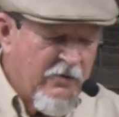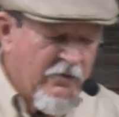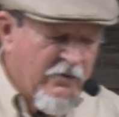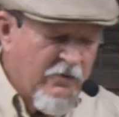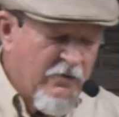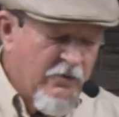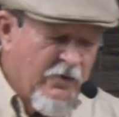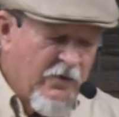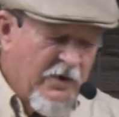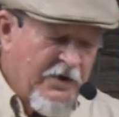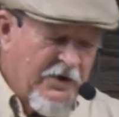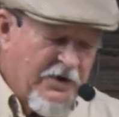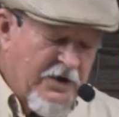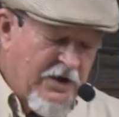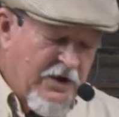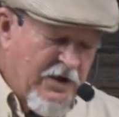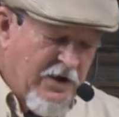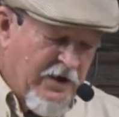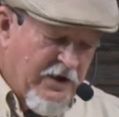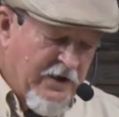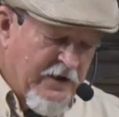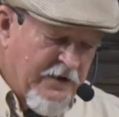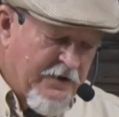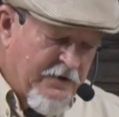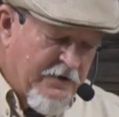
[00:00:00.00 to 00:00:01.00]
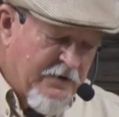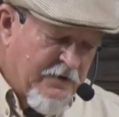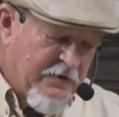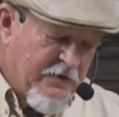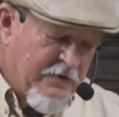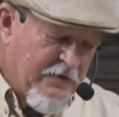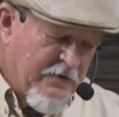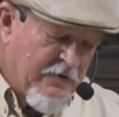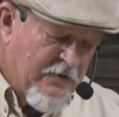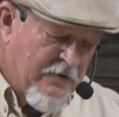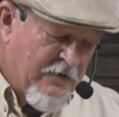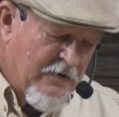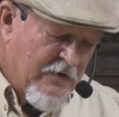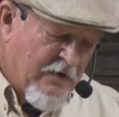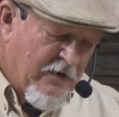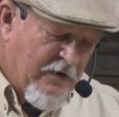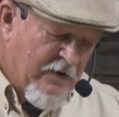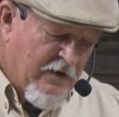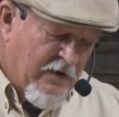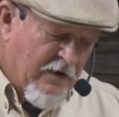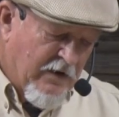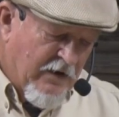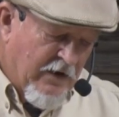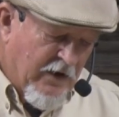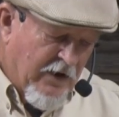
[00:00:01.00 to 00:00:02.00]
we'd cut
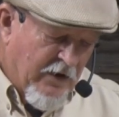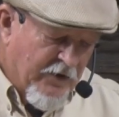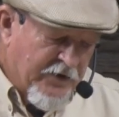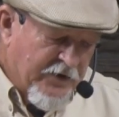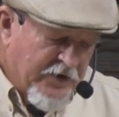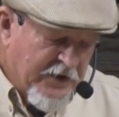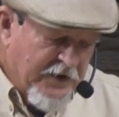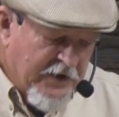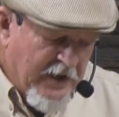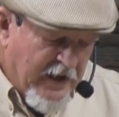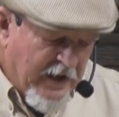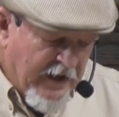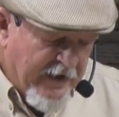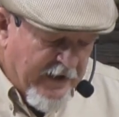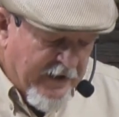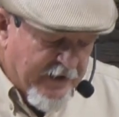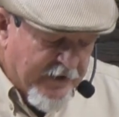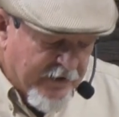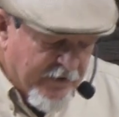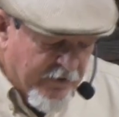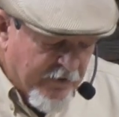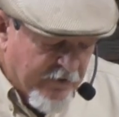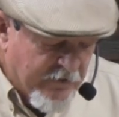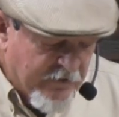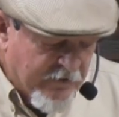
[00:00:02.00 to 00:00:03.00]
along the diagonal.